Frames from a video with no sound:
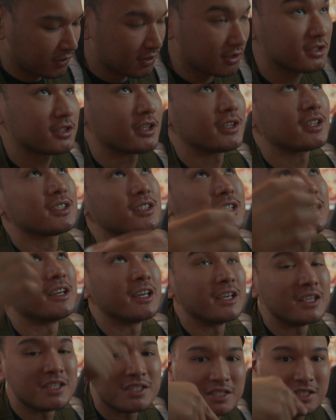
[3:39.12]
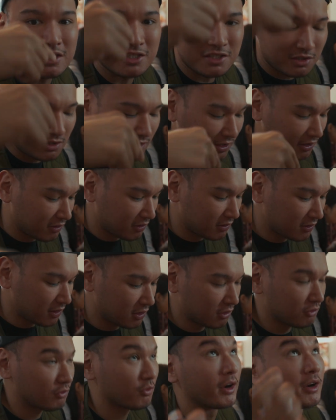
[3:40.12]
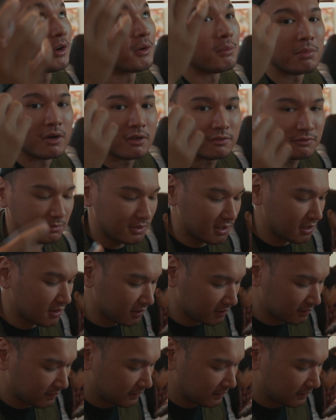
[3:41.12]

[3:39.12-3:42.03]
It's like the AC is like right above me.